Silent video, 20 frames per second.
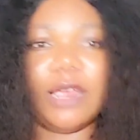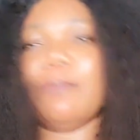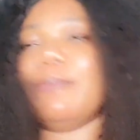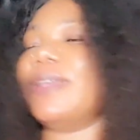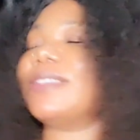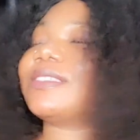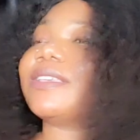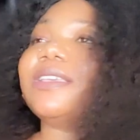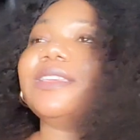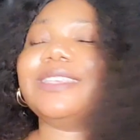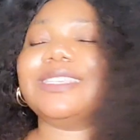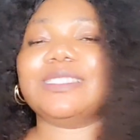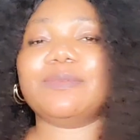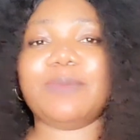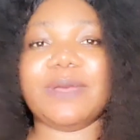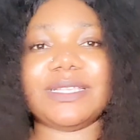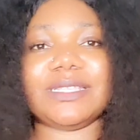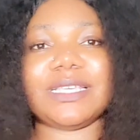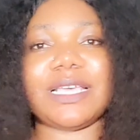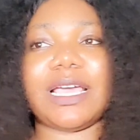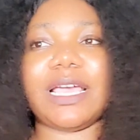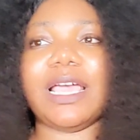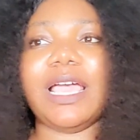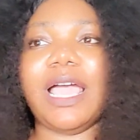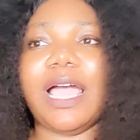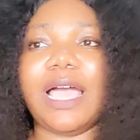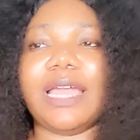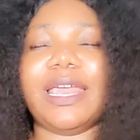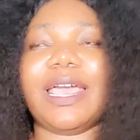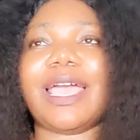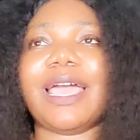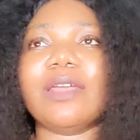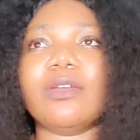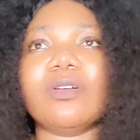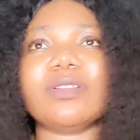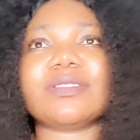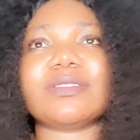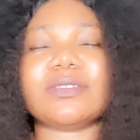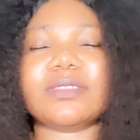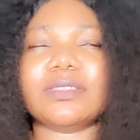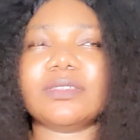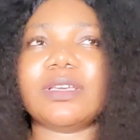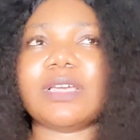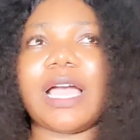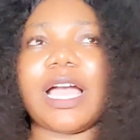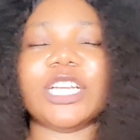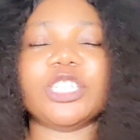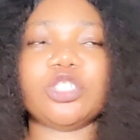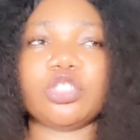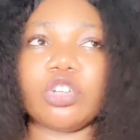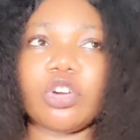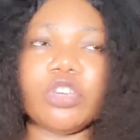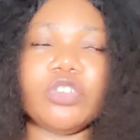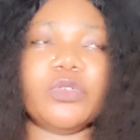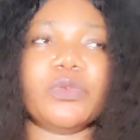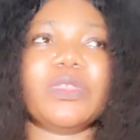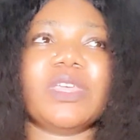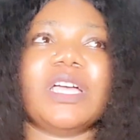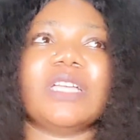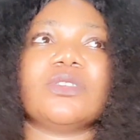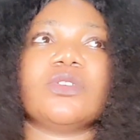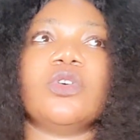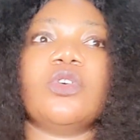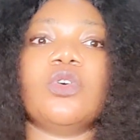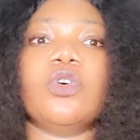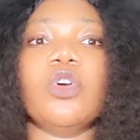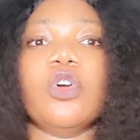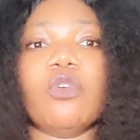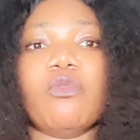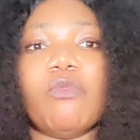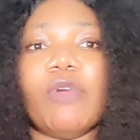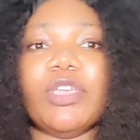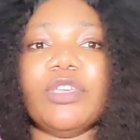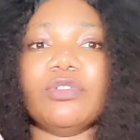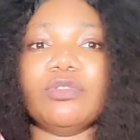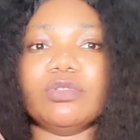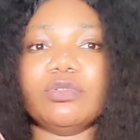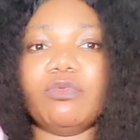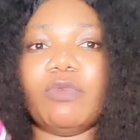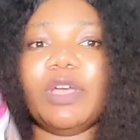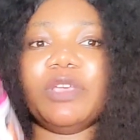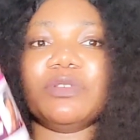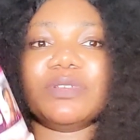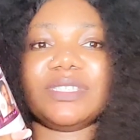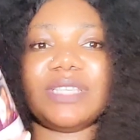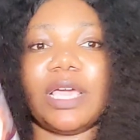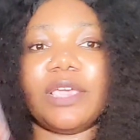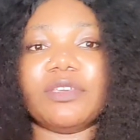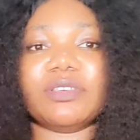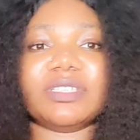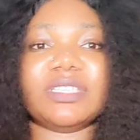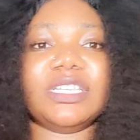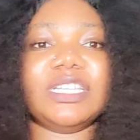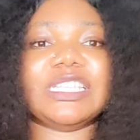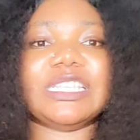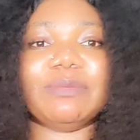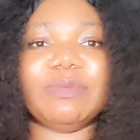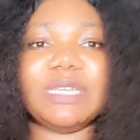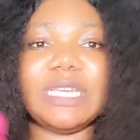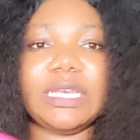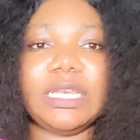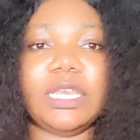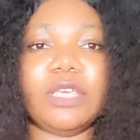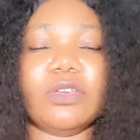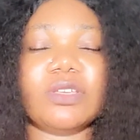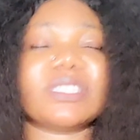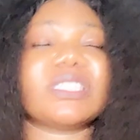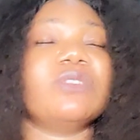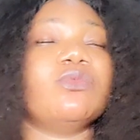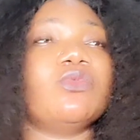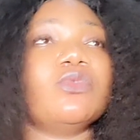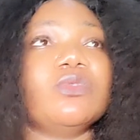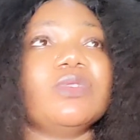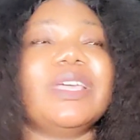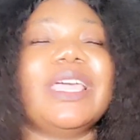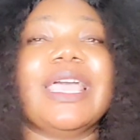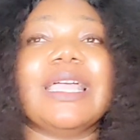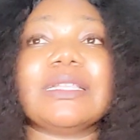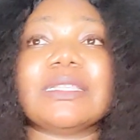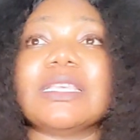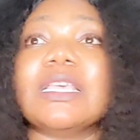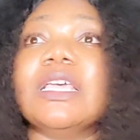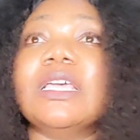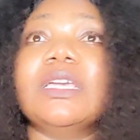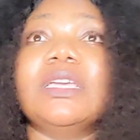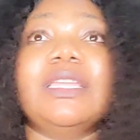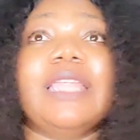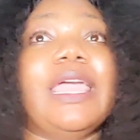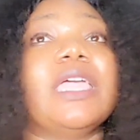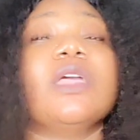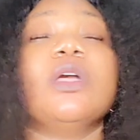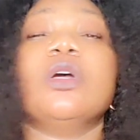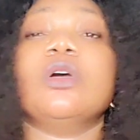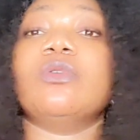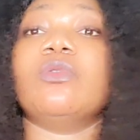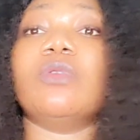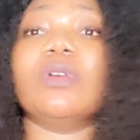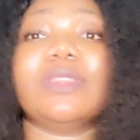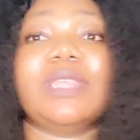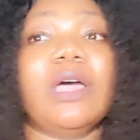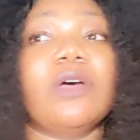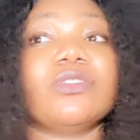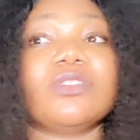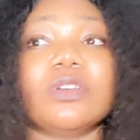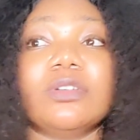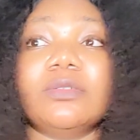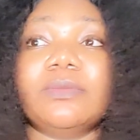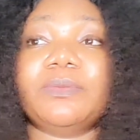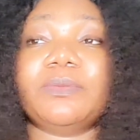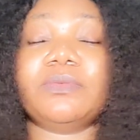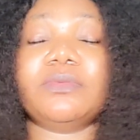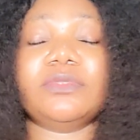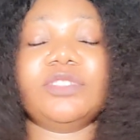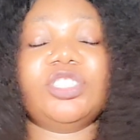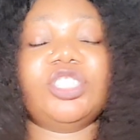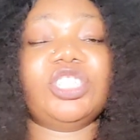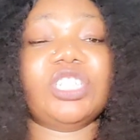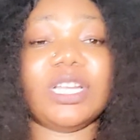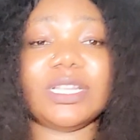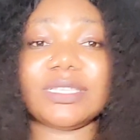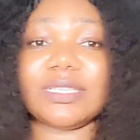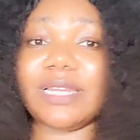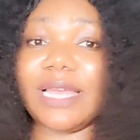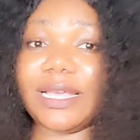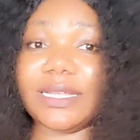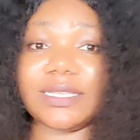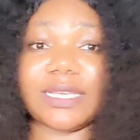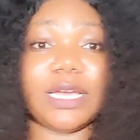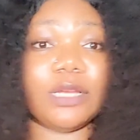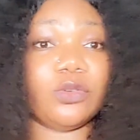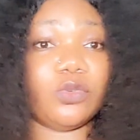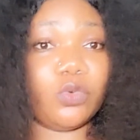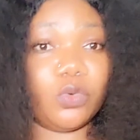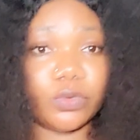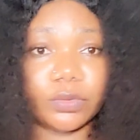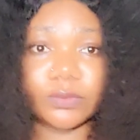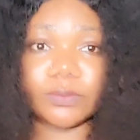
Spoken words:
my skin is better, and I cannot assure you that, oh, when you start using it immediately your skin will get like 1000 shades lighter. No.